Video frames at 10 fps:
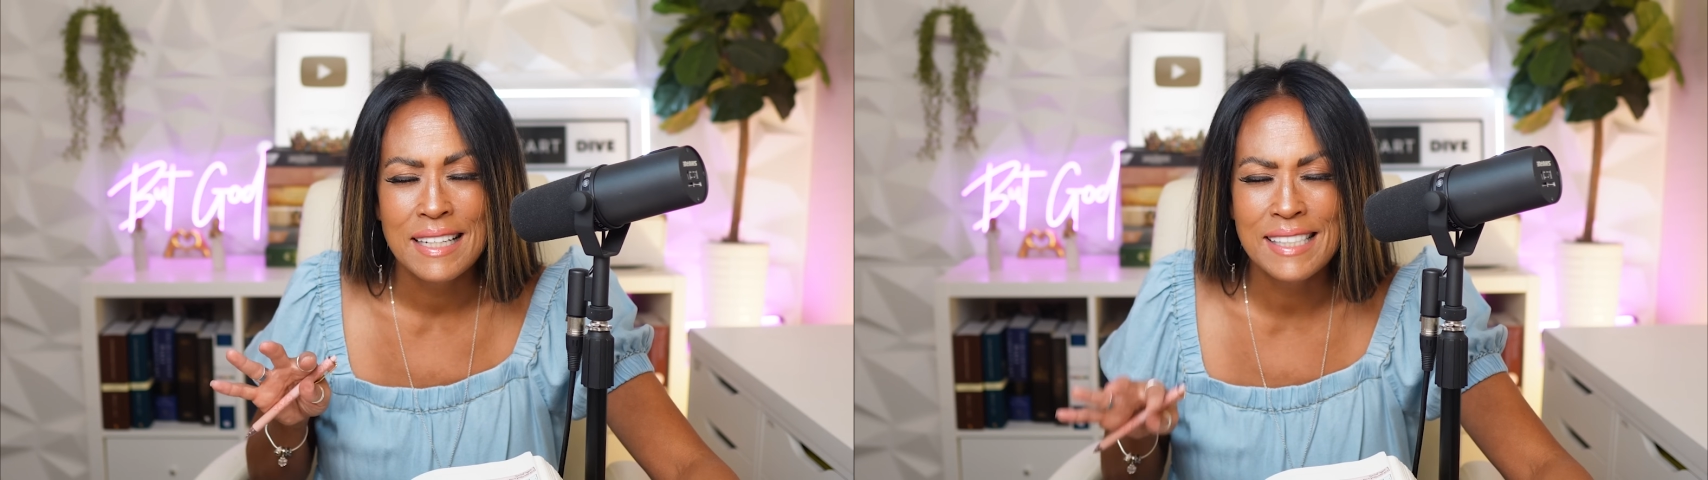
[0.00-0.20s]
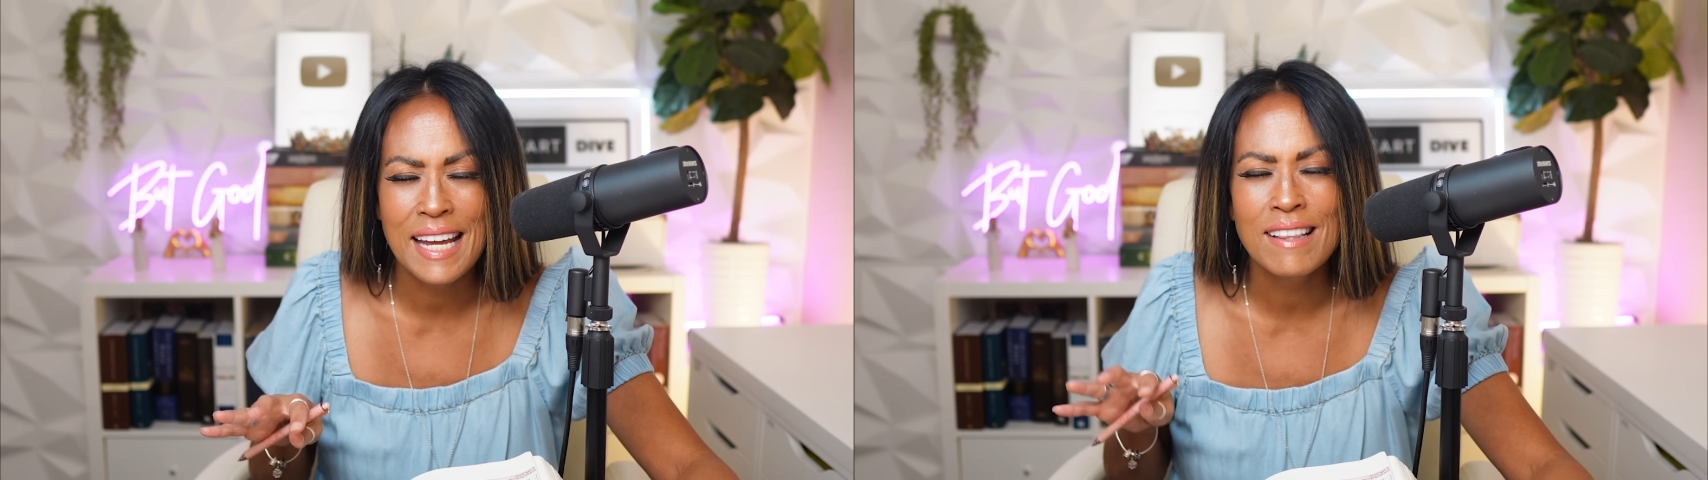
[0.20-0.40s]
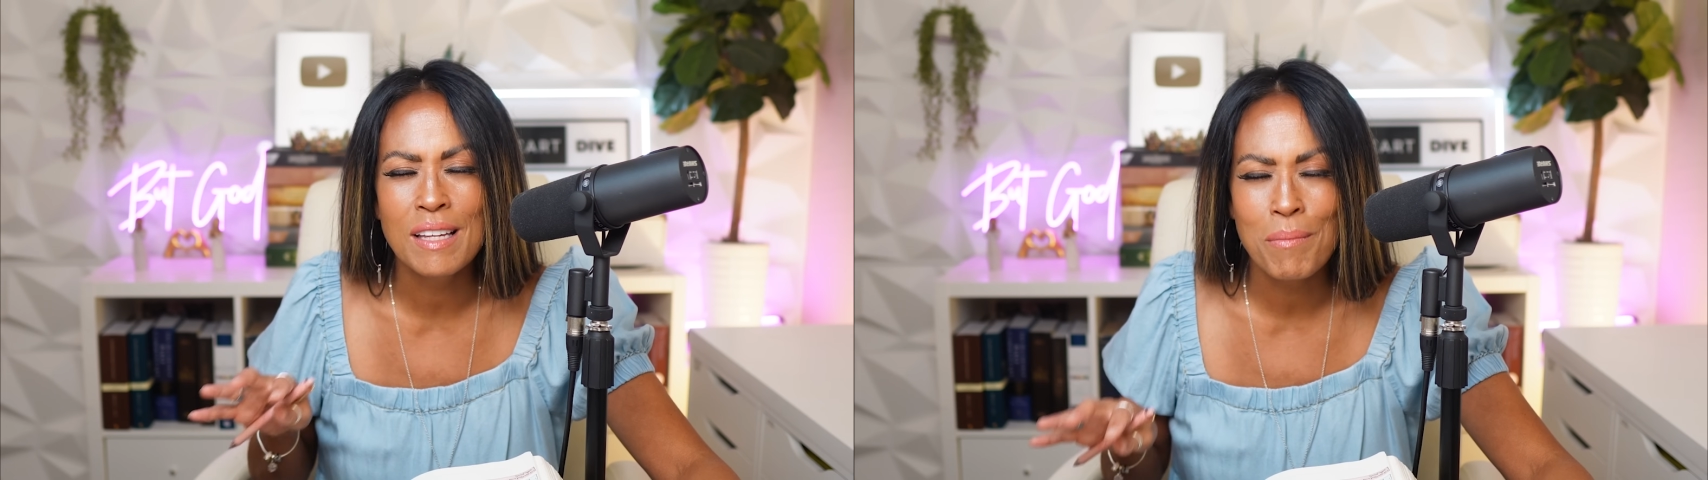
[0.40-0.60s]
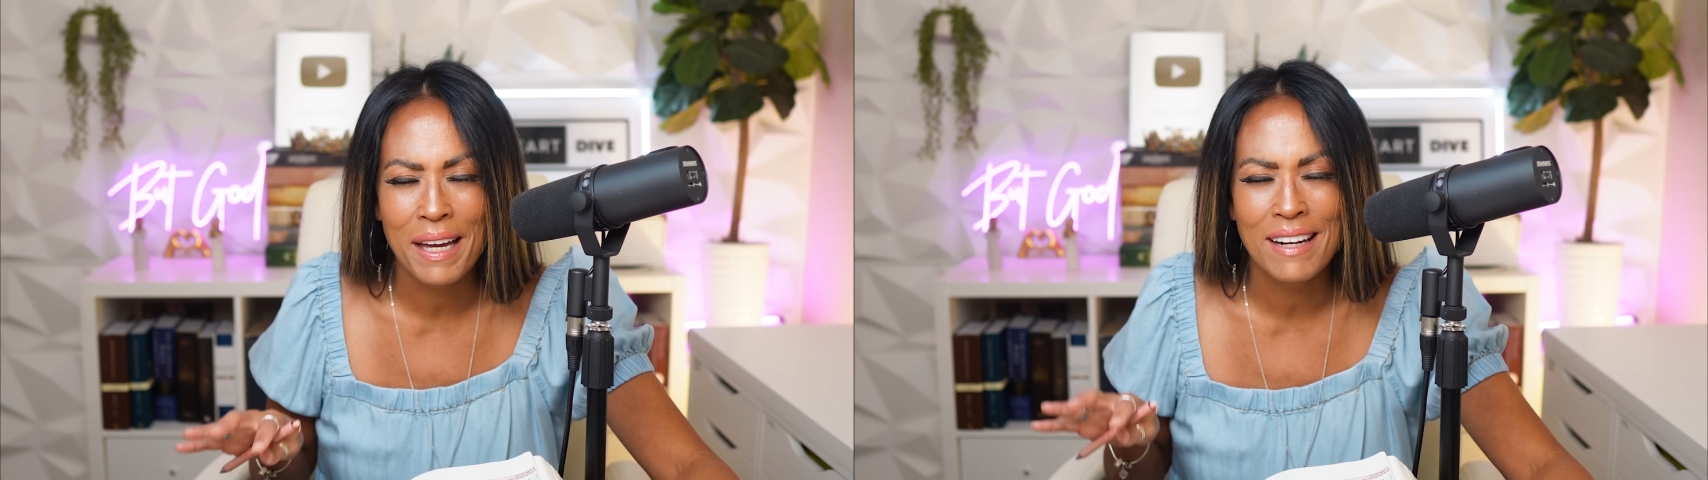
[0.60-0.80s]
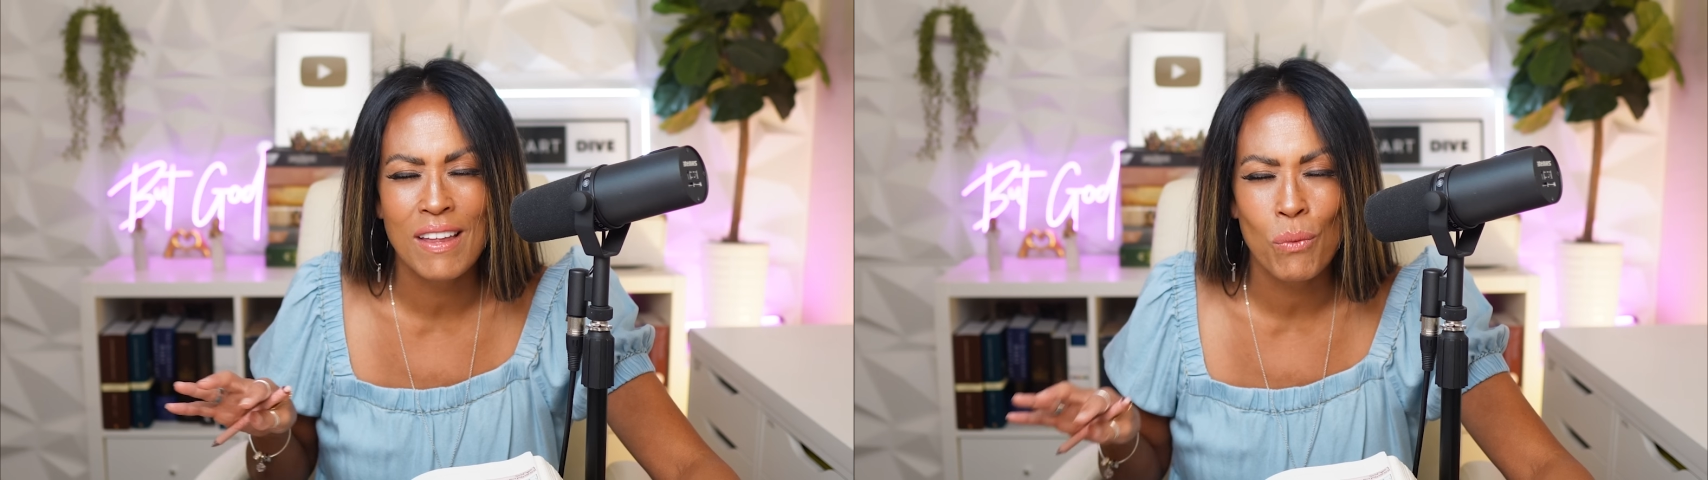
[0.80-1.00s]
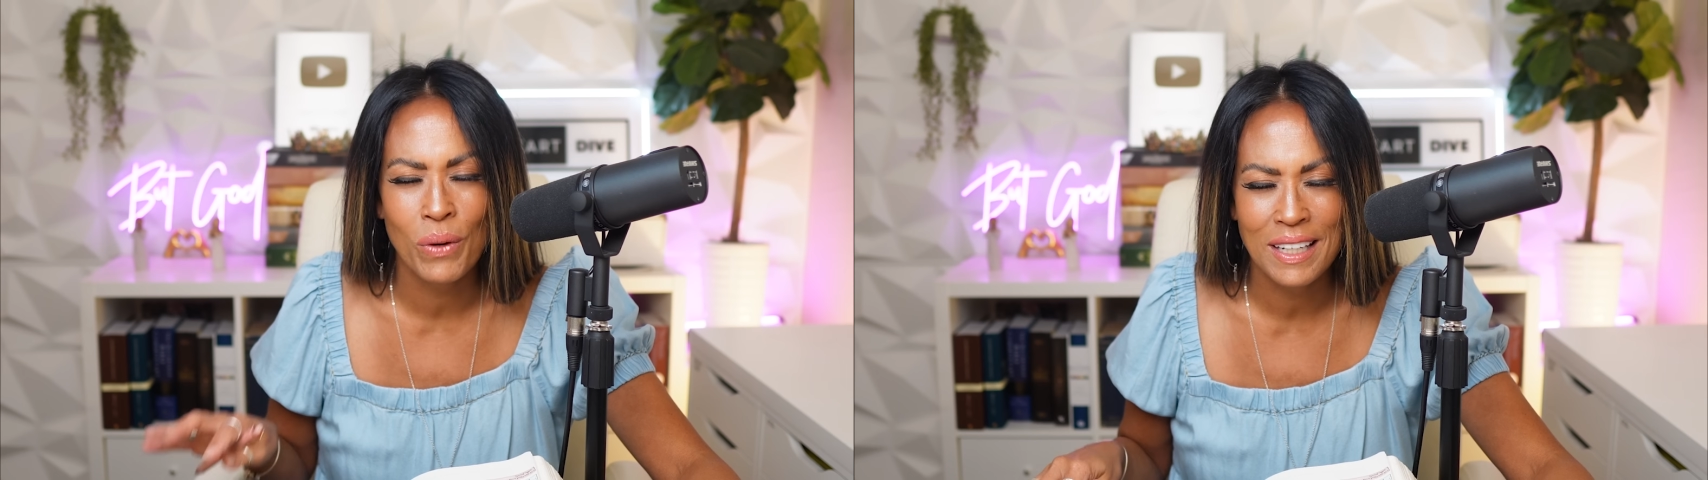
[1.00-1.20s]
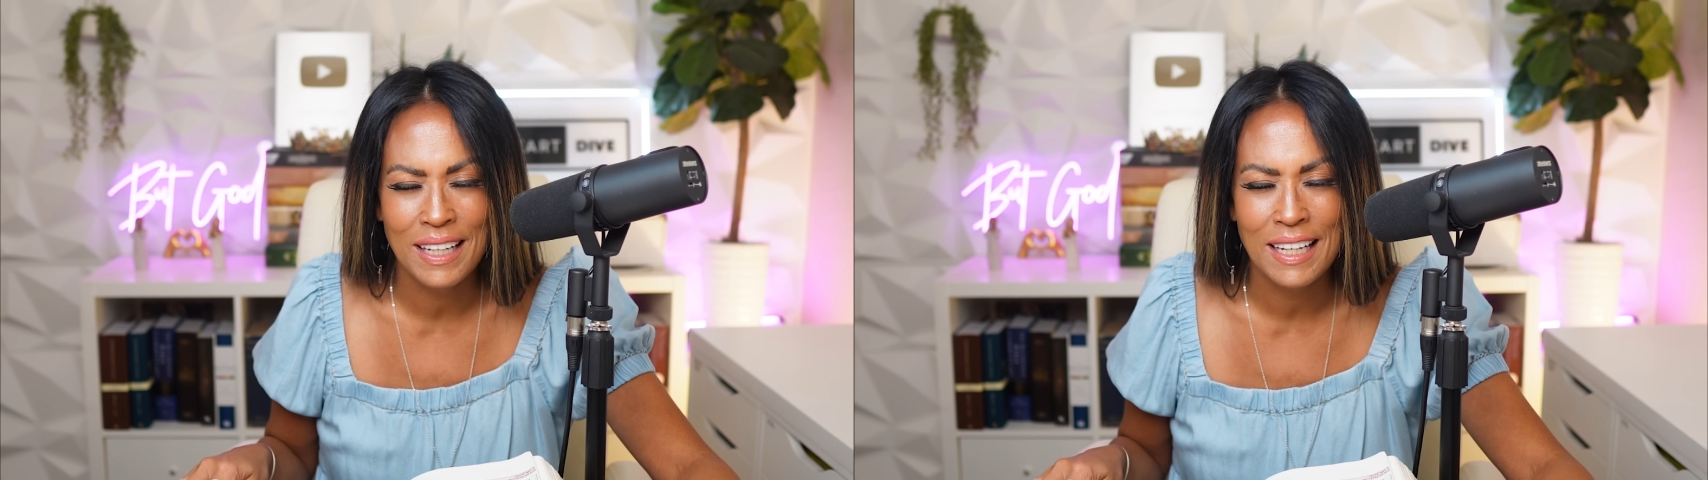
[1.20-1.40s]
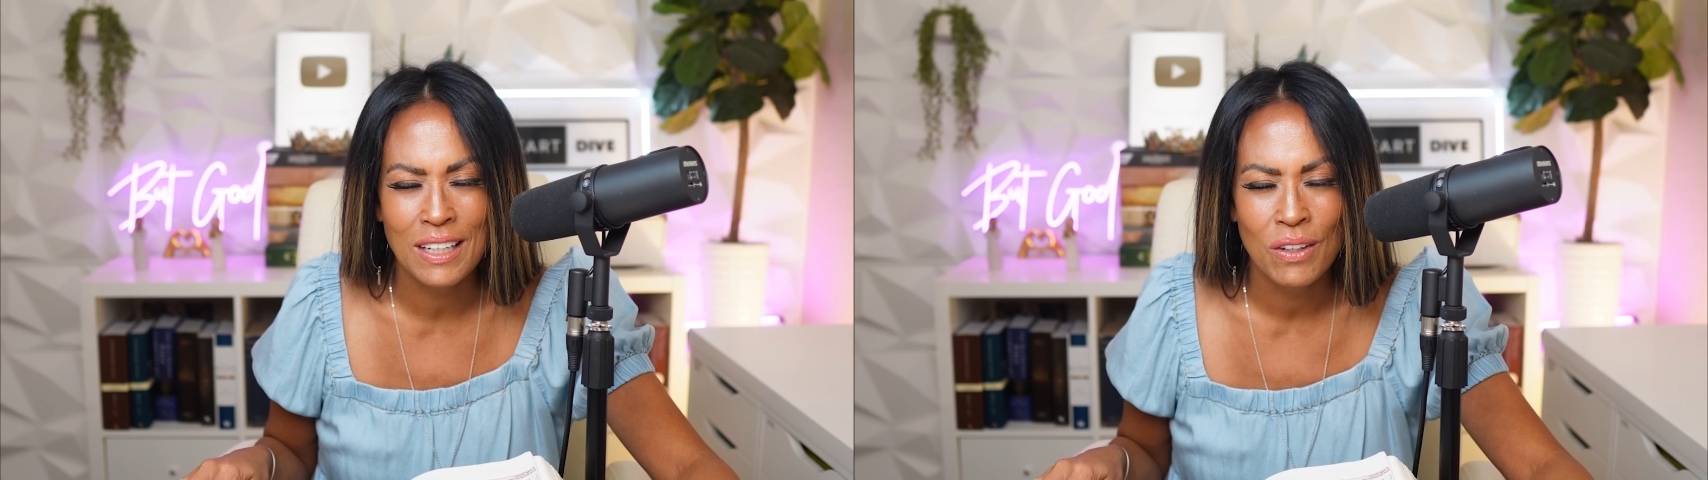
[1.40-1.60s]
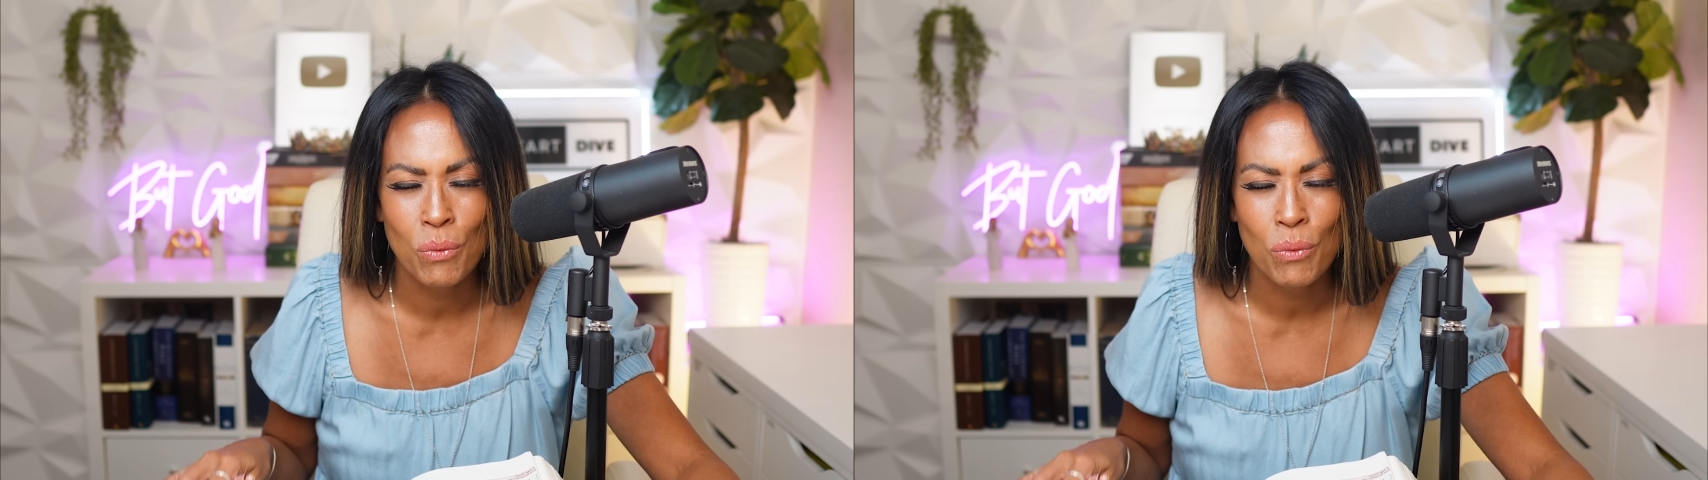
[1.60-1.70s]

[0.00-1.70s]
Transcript: daily manna that we need.